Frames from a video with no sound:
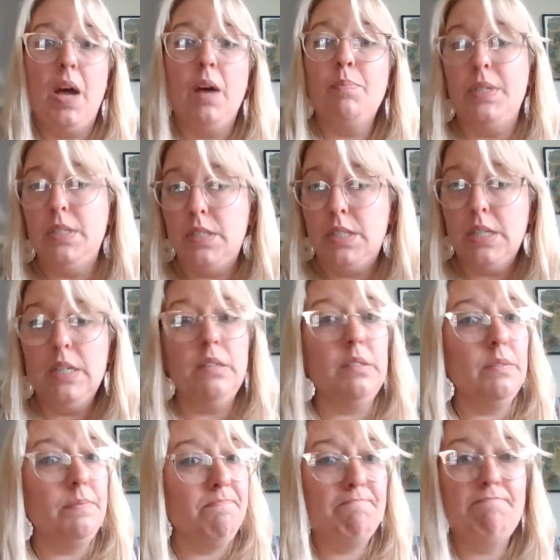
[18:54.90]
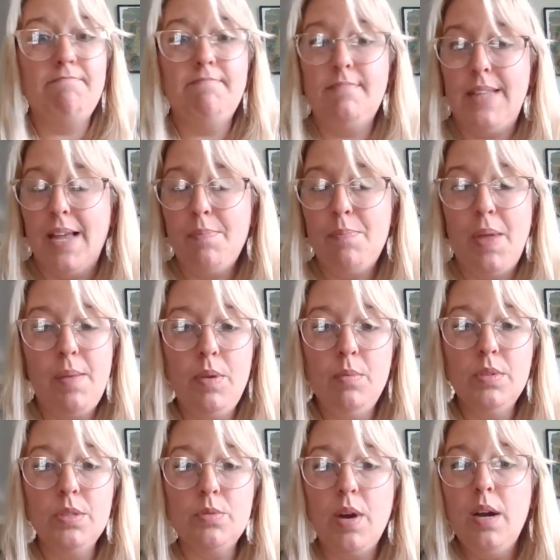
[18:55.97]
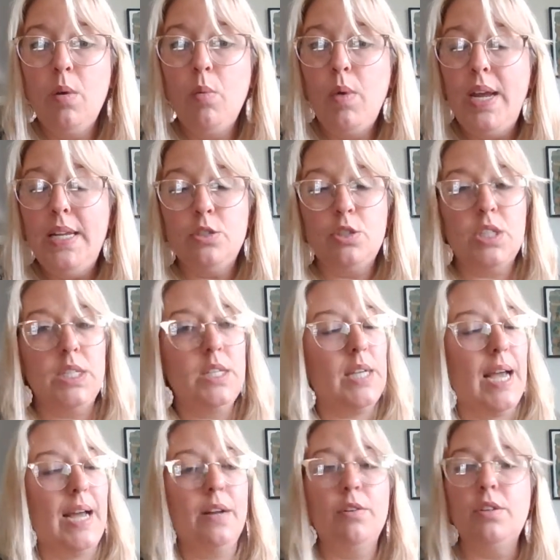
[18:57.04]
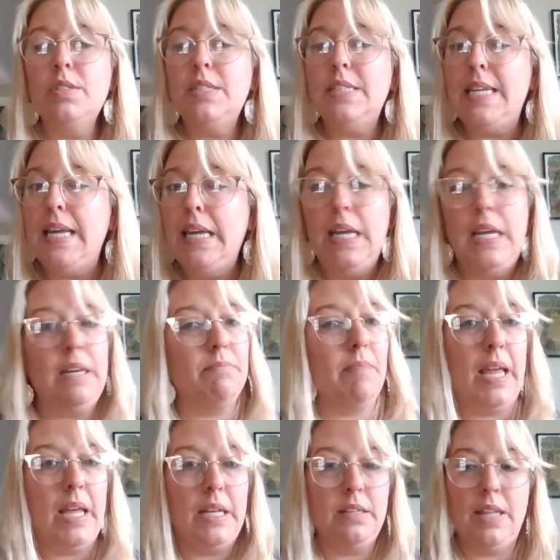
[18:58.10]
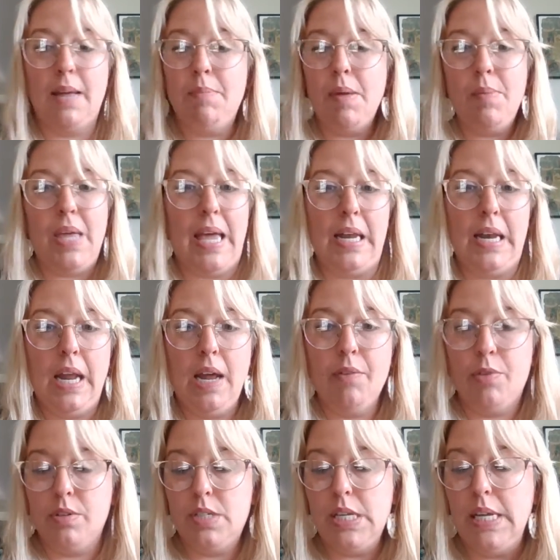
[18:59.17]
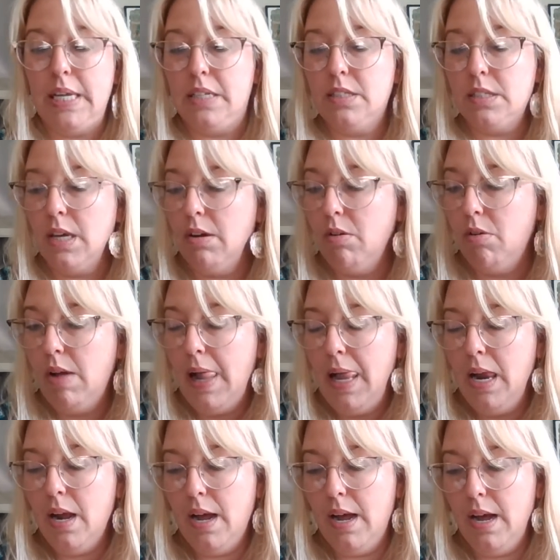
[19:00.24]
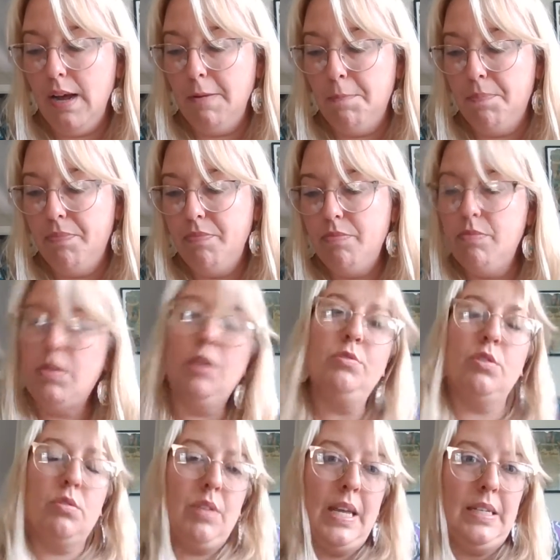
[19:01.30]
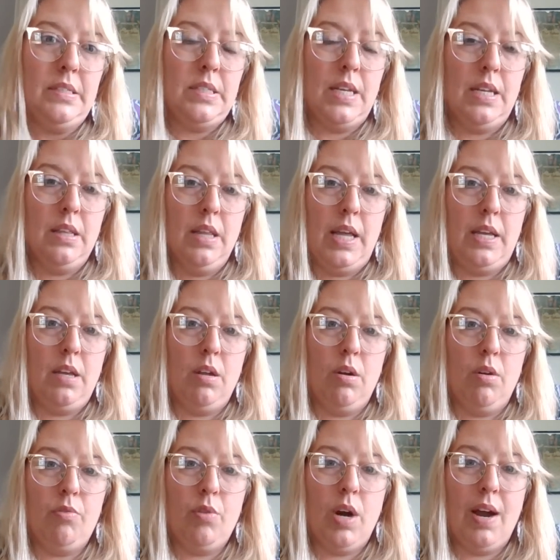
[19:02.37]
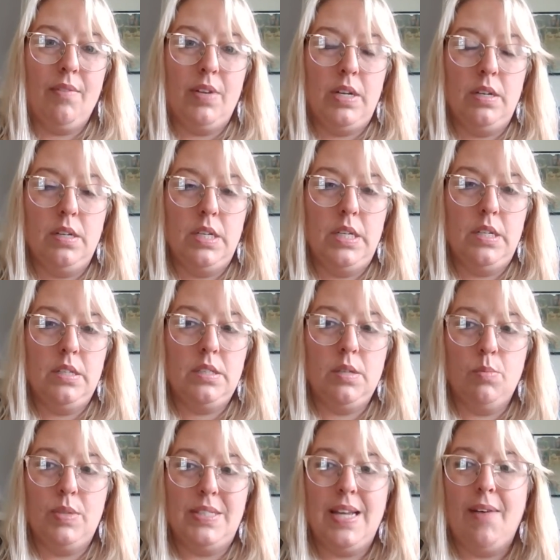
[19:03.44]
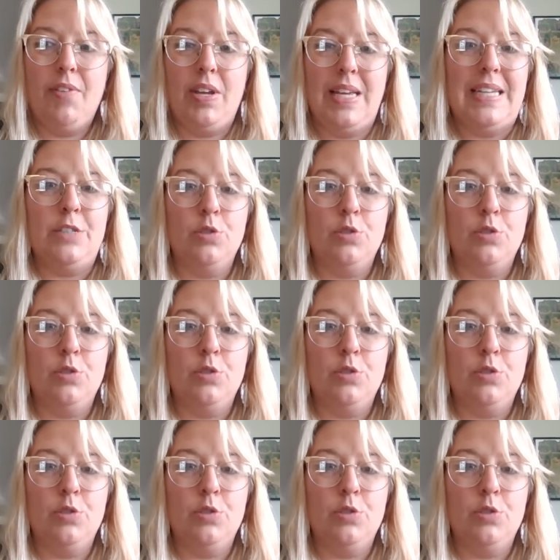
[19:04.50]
up until that baby was ready to wean. She had her tea, man, that baby had to have her tea. So those are things that if you're someone's having